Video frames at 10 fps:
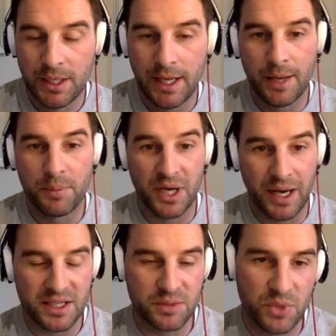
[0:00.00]
But it
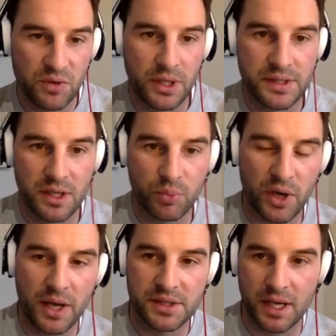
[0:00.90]
hasn't been released in the
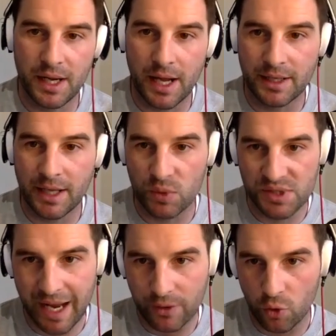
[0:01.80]
press. Again, with
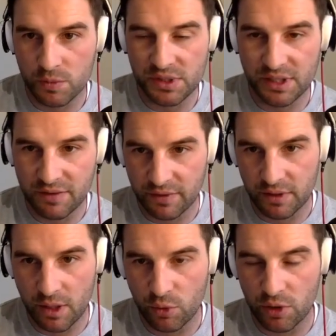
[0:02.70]
Zach Combs leaving
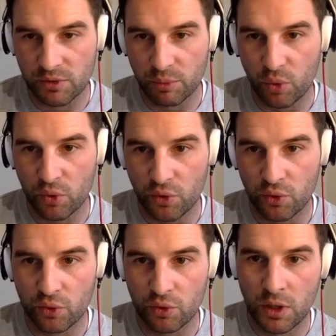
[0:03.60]
him way up to
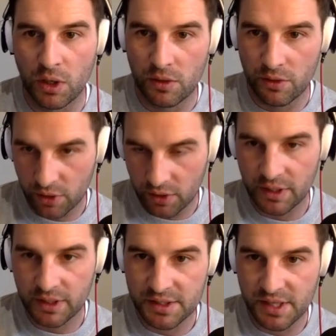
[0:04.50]
Bordeaux, they're going to
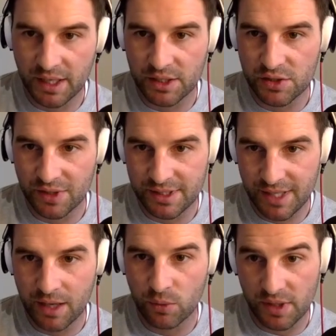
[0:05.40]
need a second string
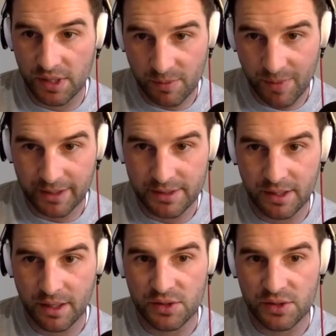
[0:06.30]
10 when Intermac isn't there.